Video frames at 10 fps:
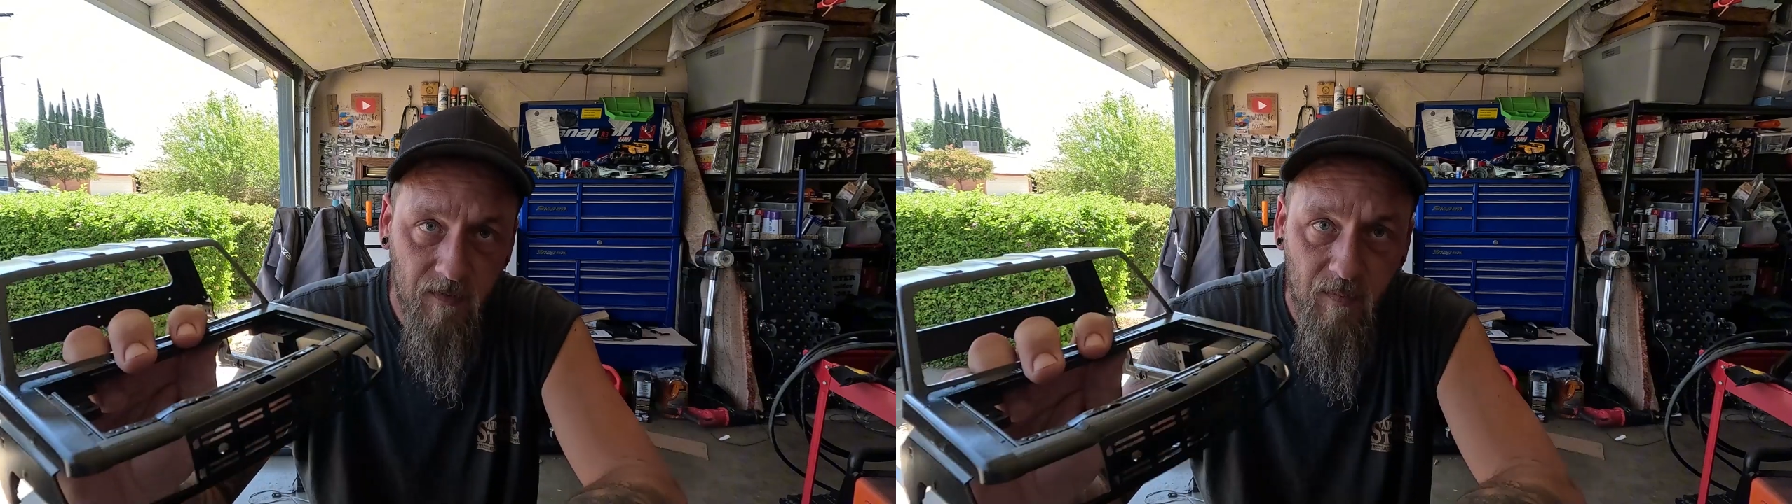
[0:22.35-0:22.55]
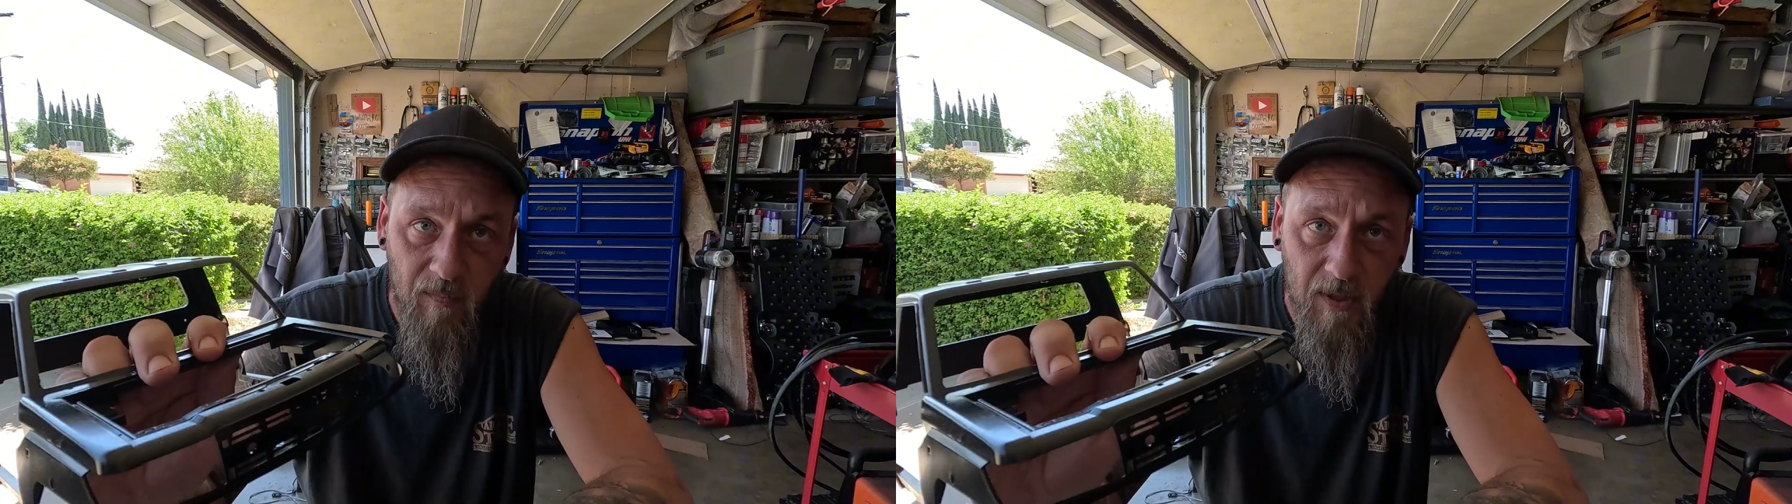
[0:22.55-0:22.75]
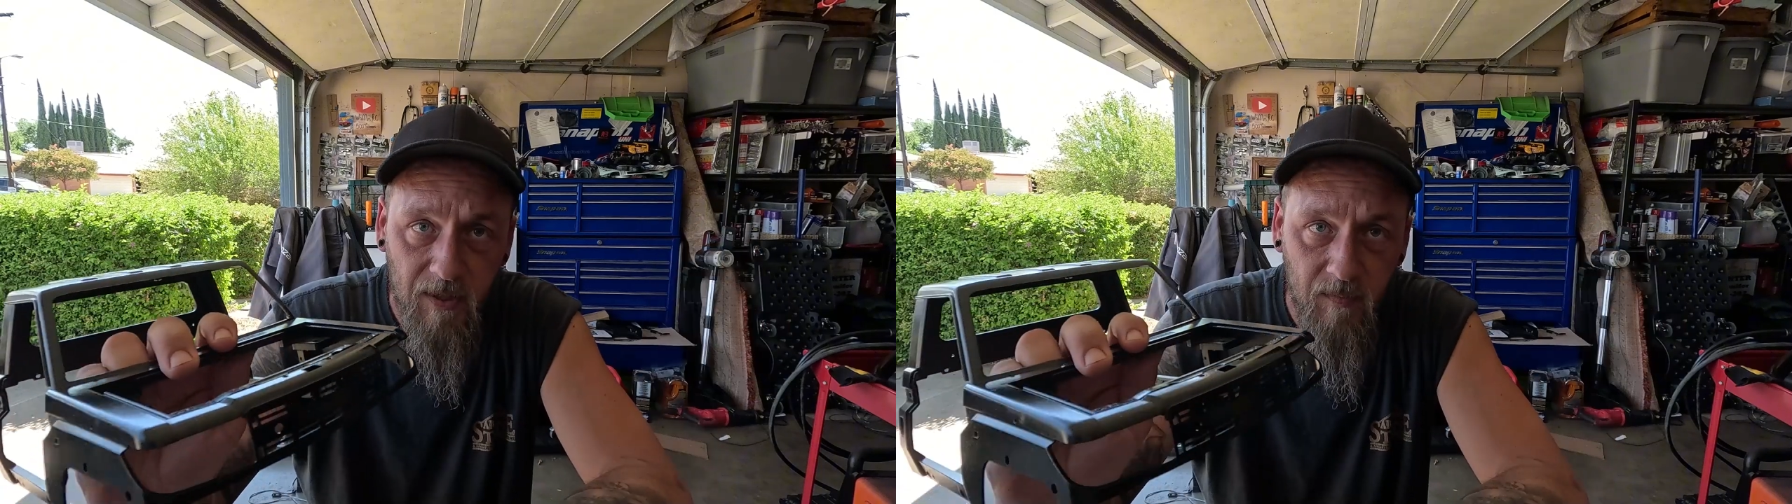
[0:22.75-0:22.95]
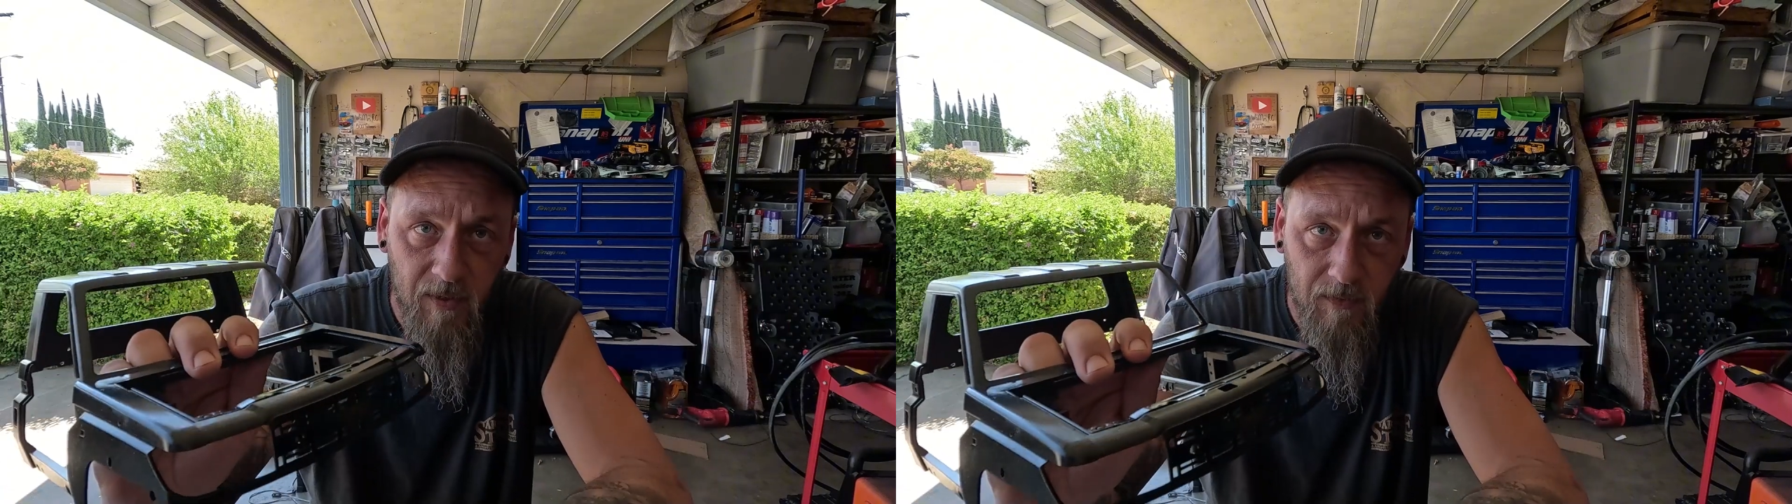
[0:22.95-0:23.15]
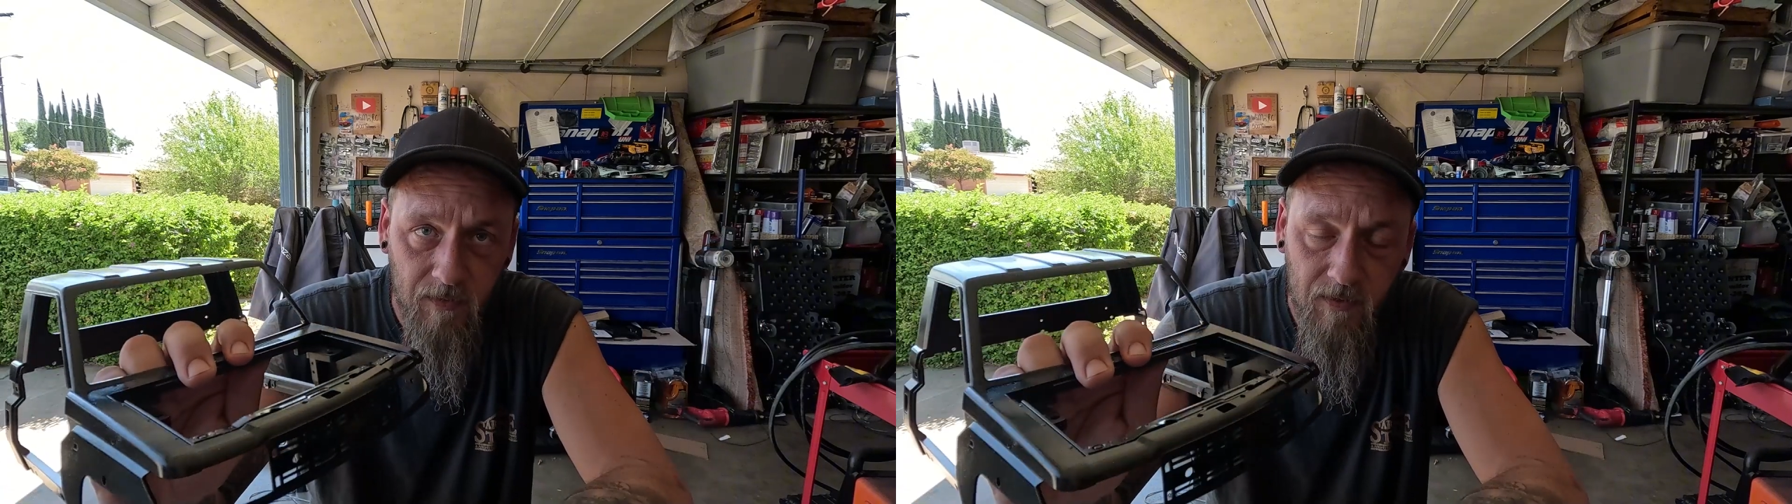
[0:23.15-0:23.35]
buggy
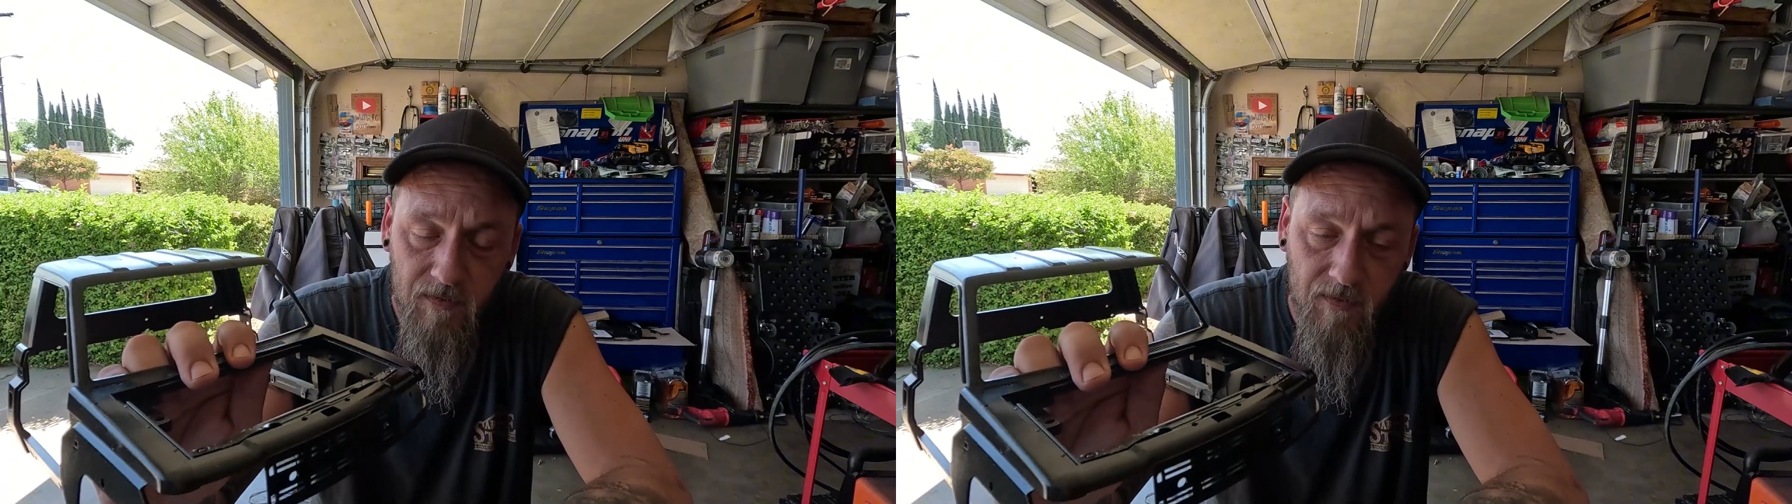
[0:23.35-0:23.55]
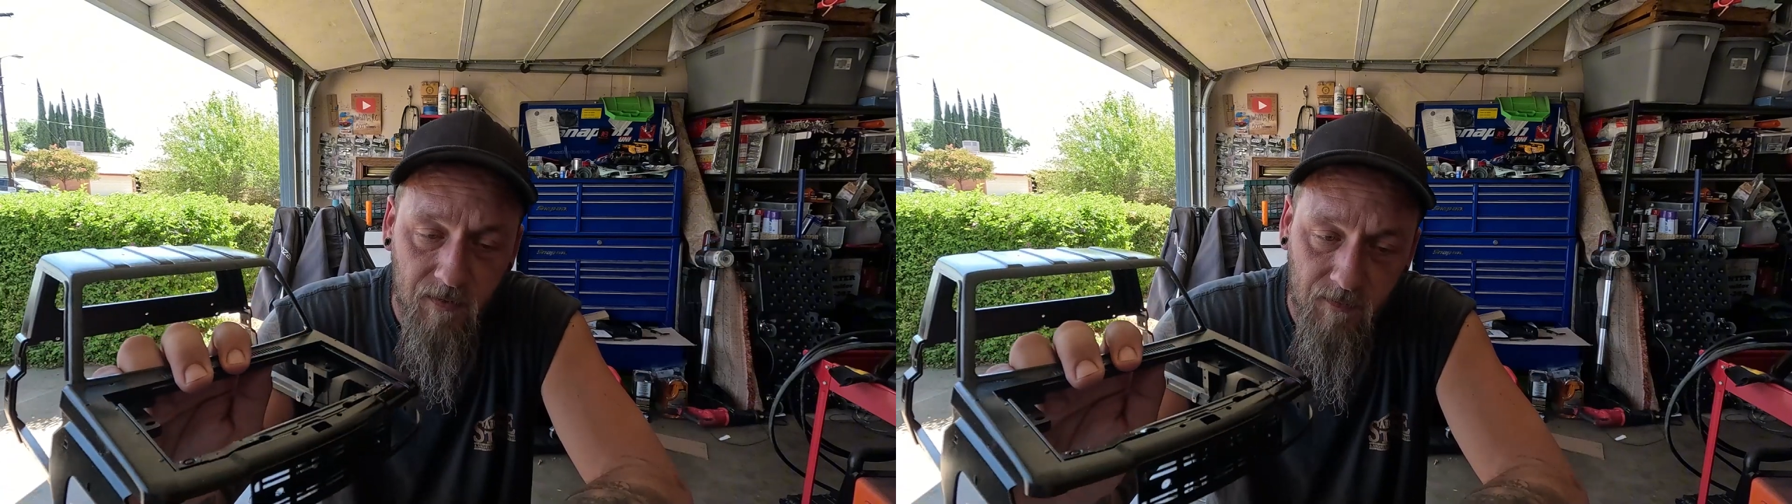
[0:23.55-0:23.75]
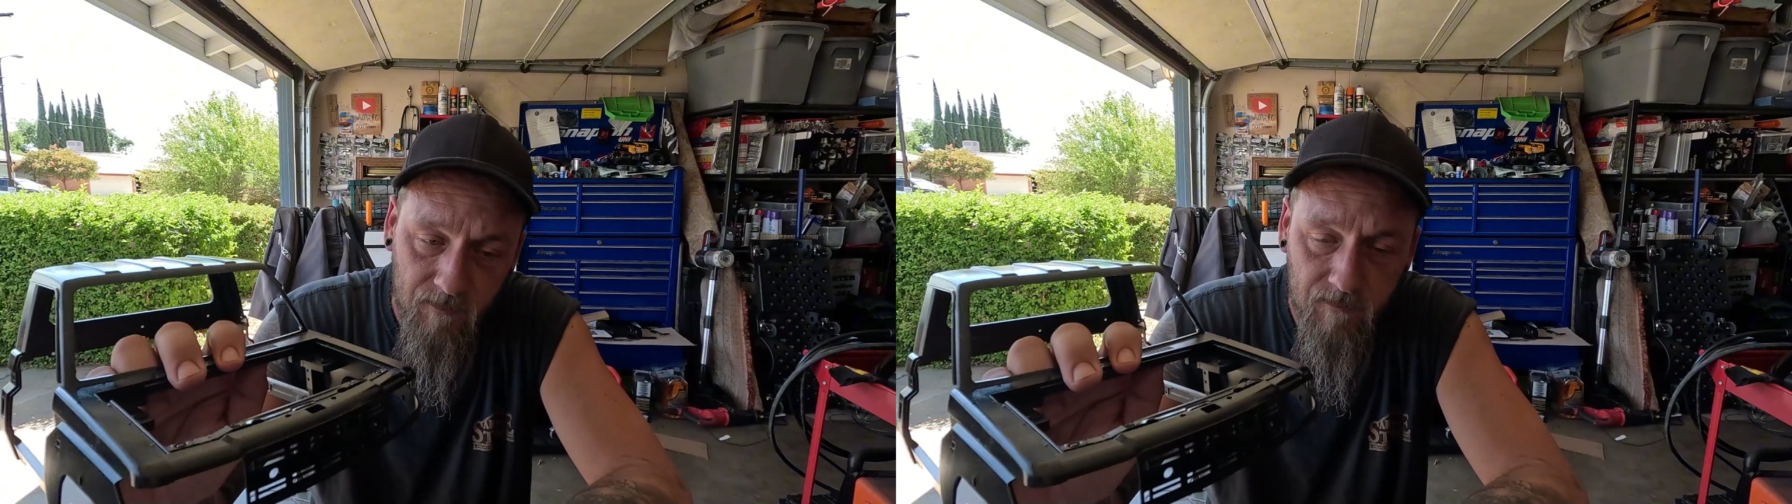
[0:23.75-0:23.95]
build, so